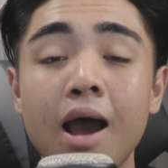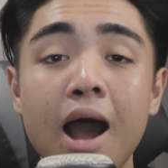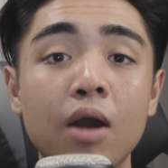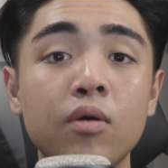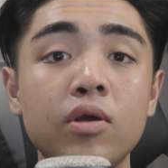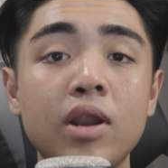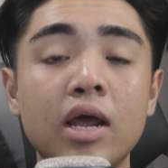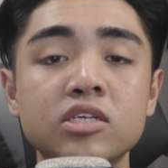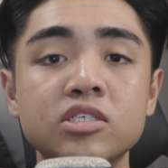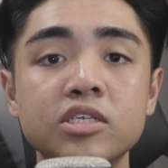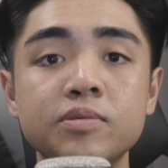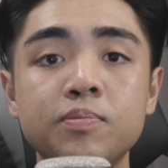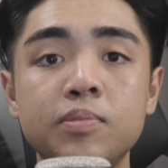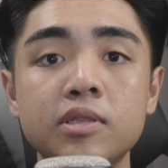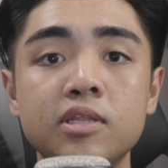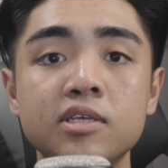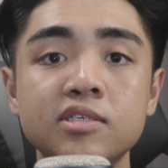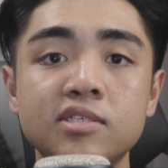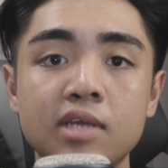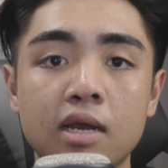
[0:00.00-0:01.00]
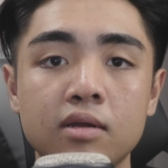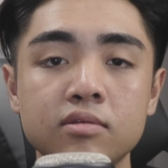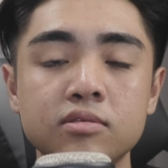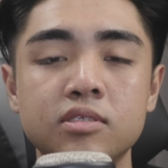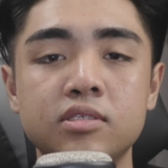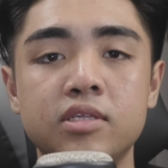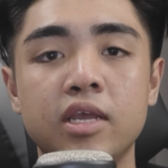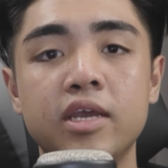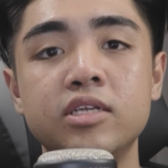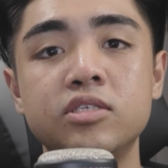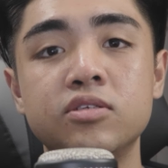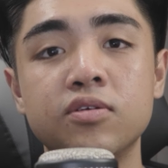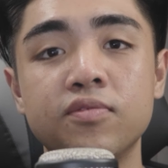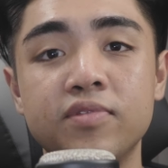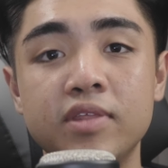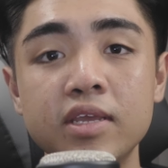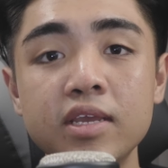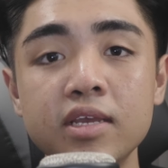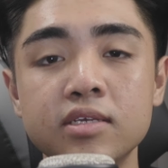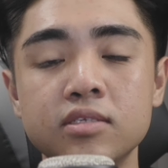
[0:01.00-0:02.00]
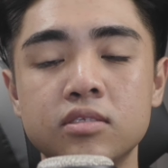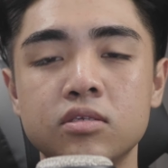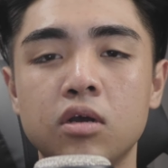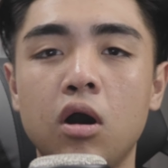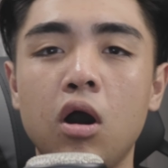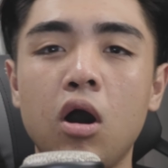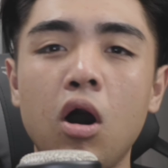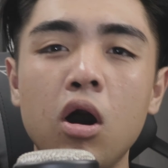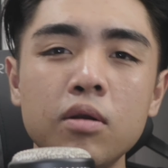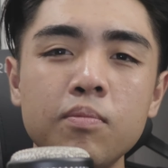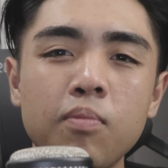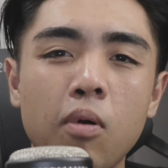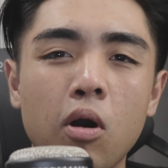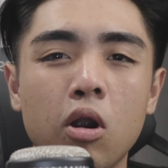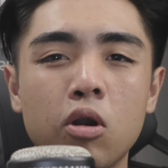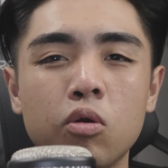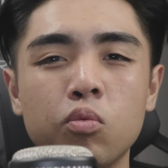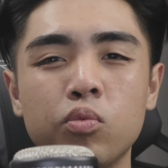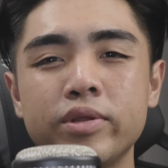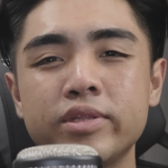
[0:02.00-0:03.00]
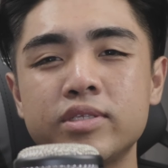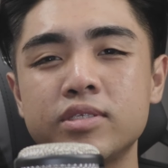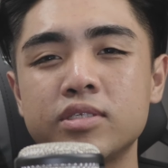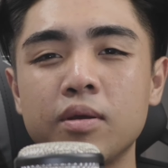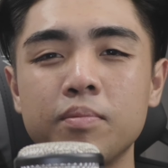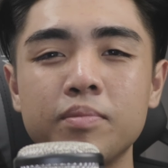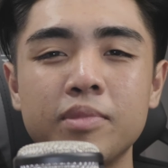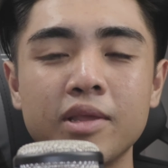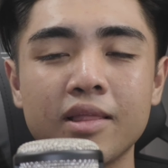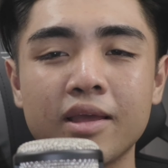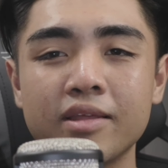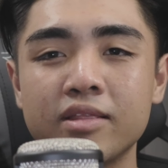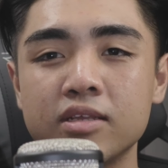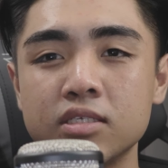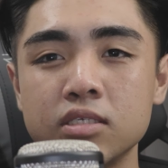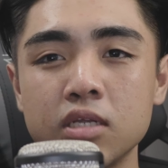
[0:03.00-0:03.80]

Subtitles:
I would actually put the Soundstage of these on par with something like the